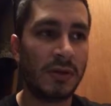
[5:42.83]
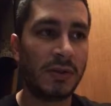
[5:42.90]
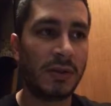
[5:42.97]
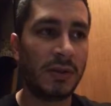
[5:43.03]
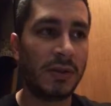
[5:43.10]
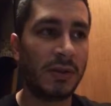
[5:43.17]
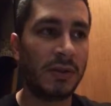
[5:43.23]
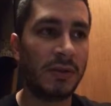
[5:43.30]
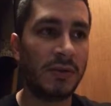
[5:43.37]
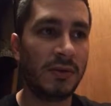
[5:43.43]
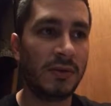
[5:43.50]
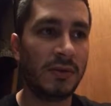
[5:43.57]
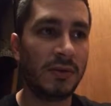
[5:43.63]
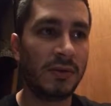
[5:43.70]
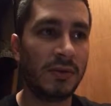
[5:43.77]
turn
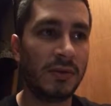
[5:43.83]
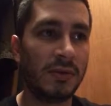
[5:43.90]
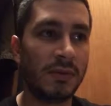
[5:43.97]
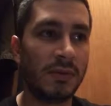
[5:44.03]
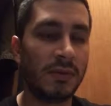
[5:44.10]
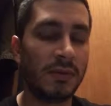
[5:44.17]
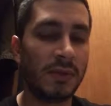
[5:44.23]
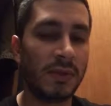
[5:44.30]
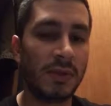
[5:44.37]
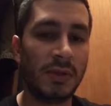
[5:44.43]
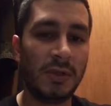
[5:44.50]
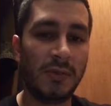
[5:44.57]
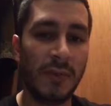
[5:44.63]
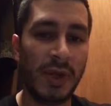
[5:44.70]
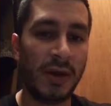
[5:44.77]
you
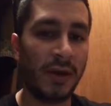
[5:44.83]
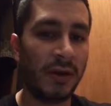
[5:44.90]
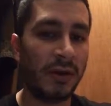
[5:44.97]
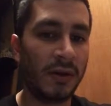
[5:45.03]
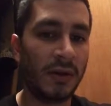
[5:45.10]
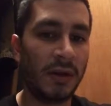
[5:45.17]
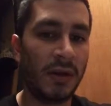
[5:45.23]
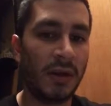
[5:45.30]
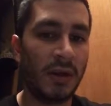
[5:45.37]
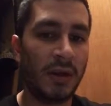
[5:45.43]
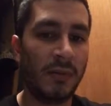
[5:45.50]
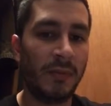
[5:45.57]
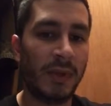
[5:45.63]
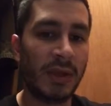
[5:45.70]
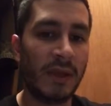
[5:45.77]
bitter,
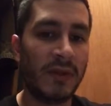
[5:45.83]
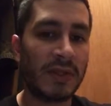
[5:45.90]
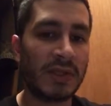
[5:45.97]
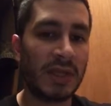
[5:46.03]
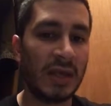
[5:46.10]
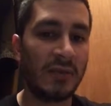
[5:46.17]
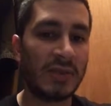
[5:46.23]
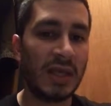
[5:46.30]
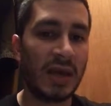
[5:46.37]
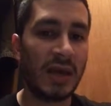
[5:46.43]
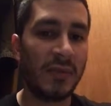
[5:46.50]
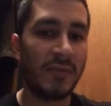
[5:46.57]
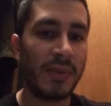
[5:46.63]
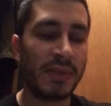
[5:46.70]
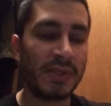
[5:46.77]
but at the same
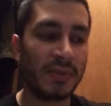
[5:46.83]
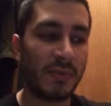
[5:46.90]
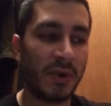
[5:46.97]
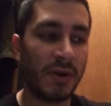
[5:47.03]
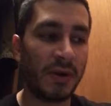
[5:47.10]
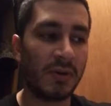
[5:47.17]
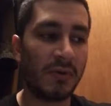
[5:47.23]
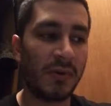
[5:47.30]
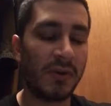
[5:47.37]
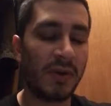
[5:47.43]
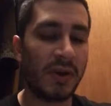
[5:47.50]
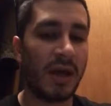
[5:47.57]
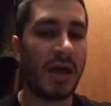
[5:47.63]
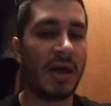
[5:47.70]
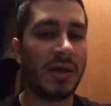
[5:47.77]
time, be smart with
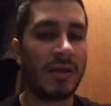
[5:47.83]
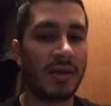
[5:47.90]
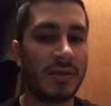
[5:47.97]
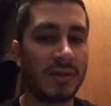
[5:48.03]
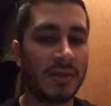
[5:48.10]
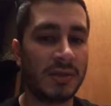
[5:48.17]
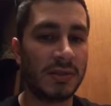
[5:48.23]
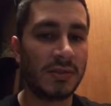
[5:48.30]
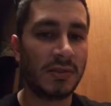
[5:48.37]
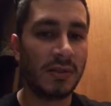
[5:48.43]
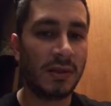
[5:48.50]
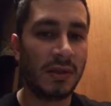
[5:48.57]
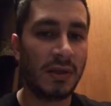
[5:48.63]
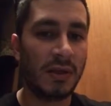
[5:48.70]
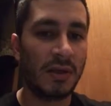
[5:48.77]
your kindness
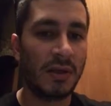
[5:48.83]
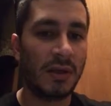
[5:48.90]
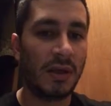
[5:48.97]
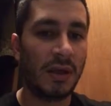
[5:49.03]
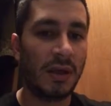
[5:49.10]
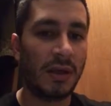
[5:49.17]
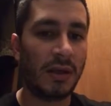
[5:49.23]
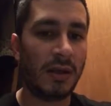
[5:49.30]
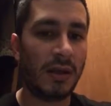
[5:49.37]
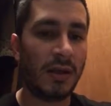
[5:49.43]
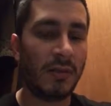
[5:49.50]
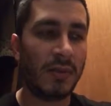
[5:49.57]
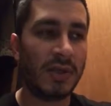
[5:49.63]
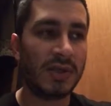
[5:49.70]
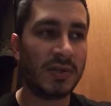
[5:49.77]

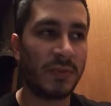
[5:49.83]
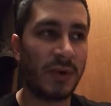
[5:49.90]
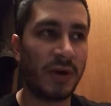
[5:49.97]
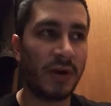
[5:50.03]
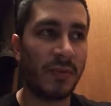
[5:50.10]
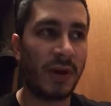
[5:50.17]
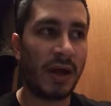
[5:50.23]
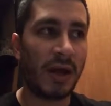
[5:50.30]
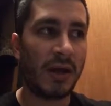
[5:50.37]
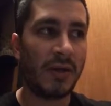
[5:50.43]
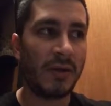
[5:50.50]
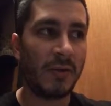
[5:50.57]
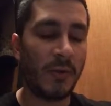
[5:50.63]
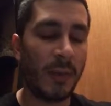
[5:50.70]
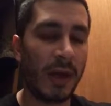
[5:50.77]
and be smart about how
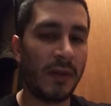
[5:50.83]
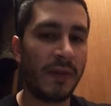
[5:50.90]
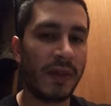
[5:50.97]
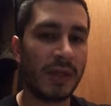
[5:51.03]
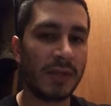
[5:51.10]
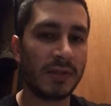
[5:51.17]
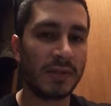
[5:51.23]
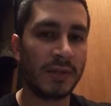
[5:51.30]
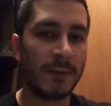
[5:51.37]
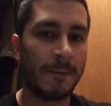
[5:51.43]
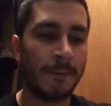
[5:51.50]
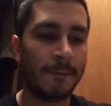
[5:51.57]
you go about things.